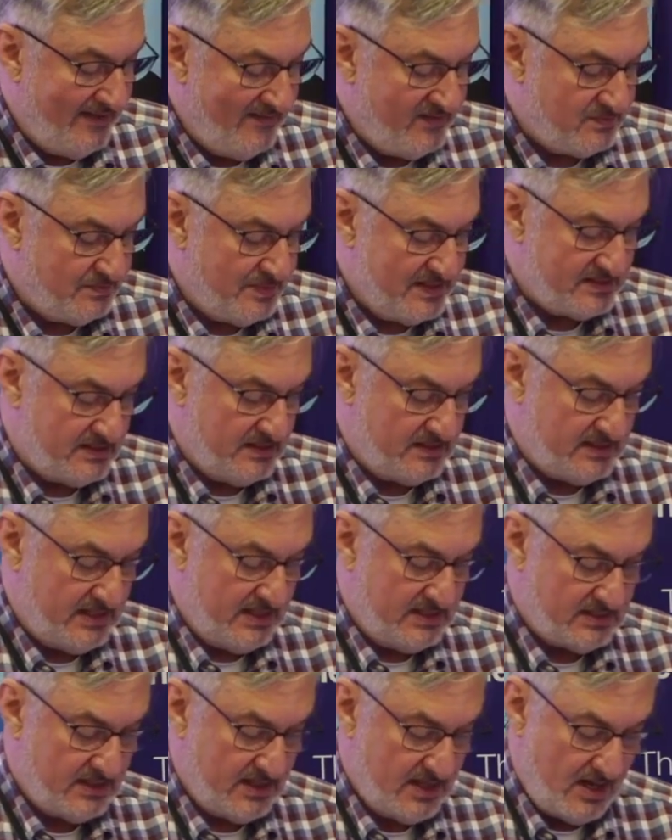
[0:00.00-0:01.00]

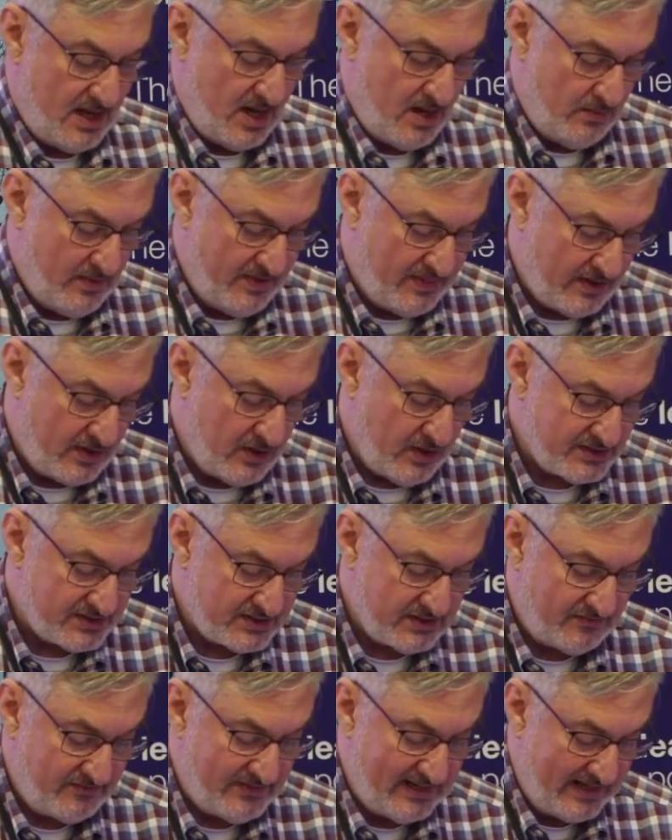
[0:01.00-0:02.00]
businesses with the cost
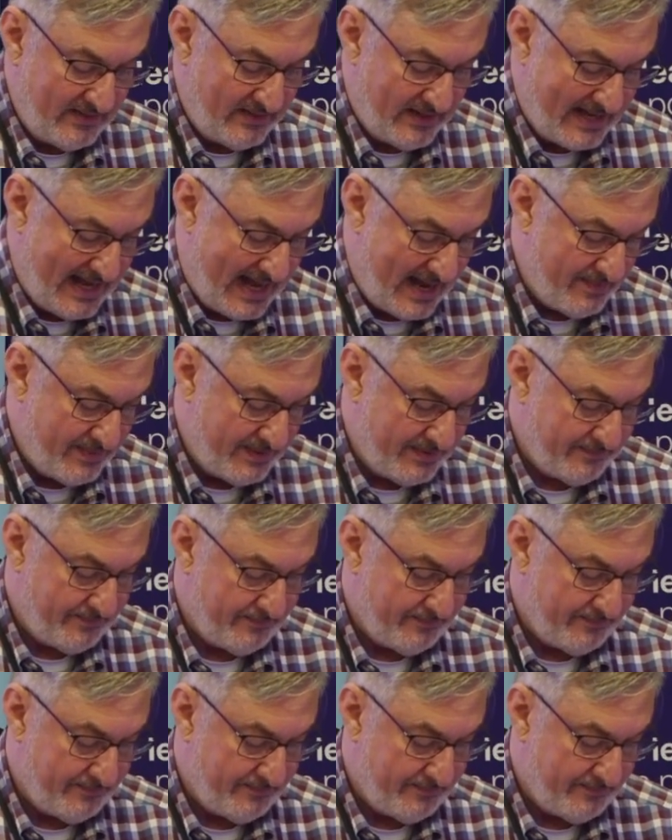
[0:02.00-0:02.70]
of filling the gap.